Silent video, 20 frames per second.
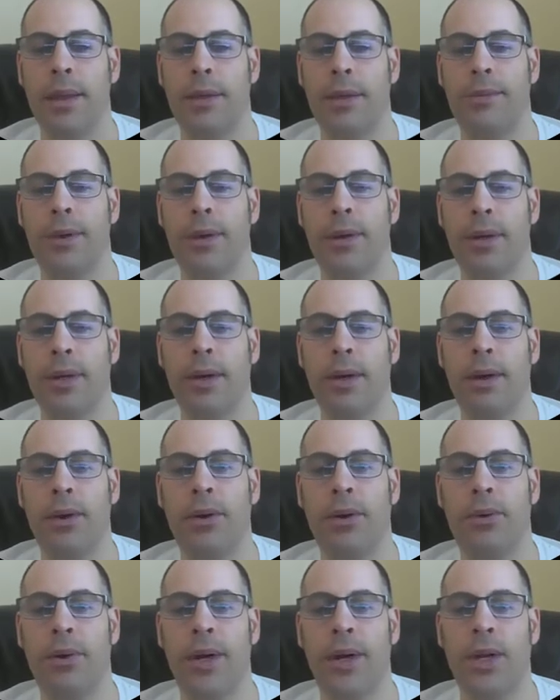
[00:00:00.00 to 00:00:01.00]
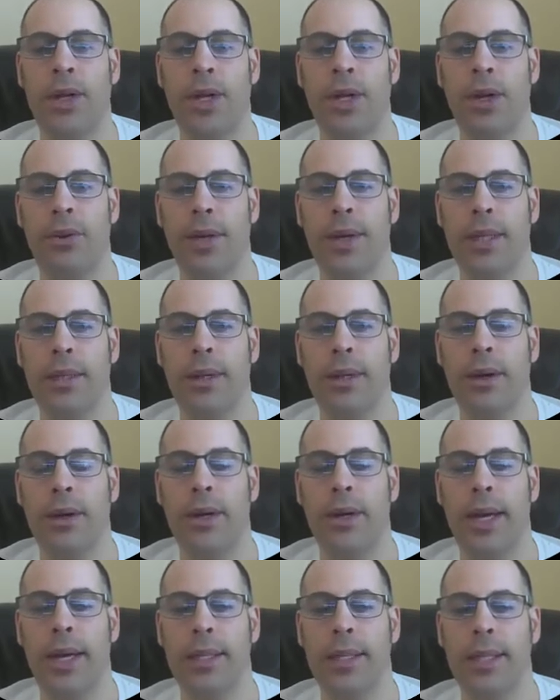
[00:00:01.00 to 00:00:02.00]
They have a good current ratio, that's
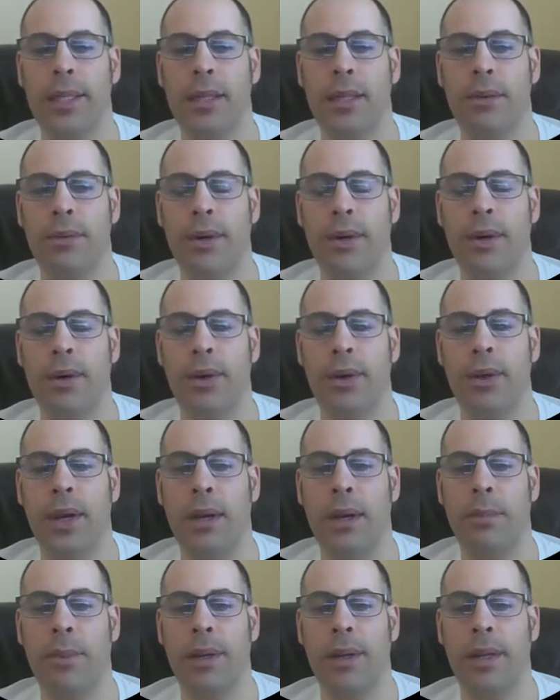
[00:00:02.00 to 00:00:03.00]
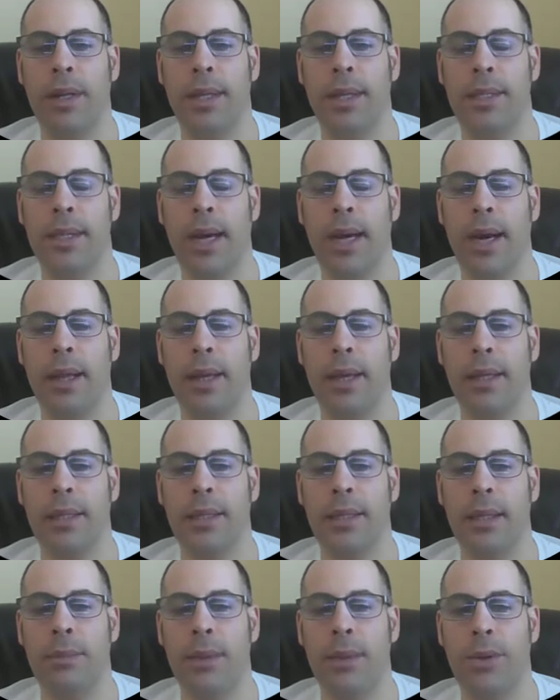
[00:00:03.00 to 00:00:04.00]
current assets over current liabilities. I like to
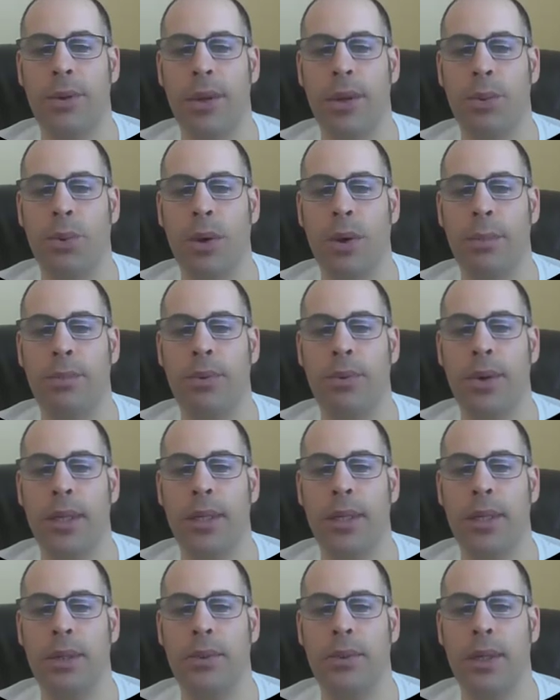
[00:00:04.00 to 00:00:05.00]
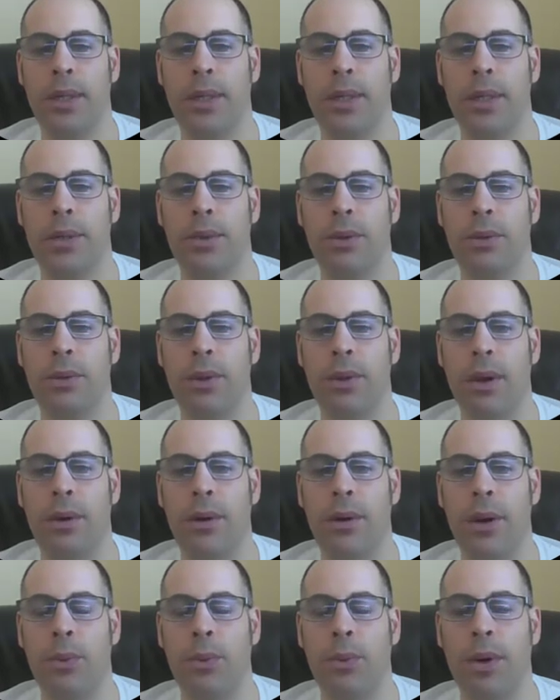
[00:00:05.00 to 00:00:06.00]
see between one point two and two,
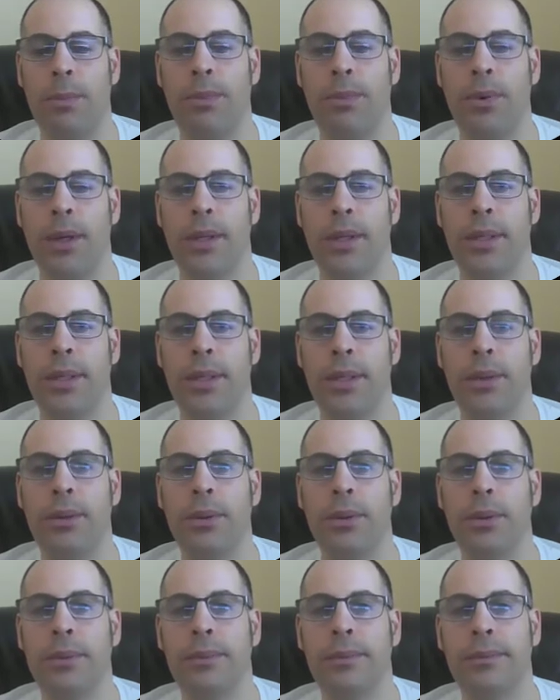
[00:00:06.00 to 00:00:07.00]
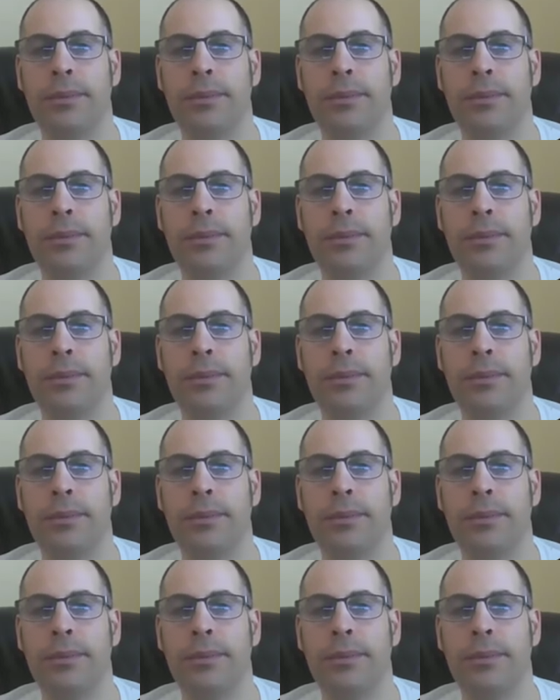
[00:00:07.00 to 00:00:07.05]
they're at one point two.